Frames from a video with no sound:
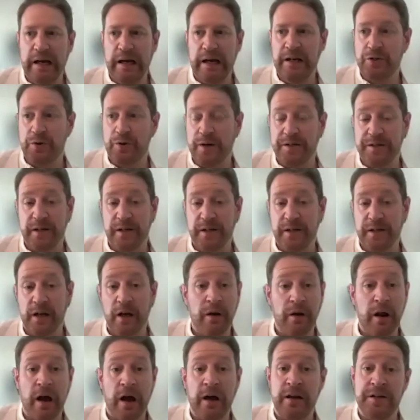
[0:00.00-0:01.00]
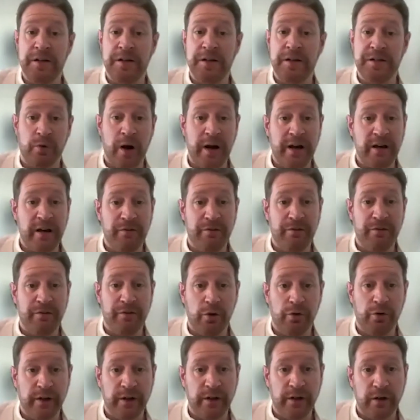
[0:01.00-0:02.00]
interesting and is already
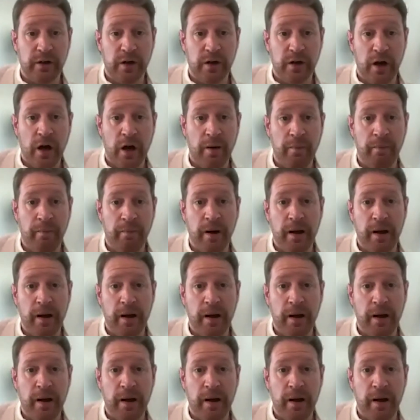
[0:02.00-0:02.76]
evolving. There's a longer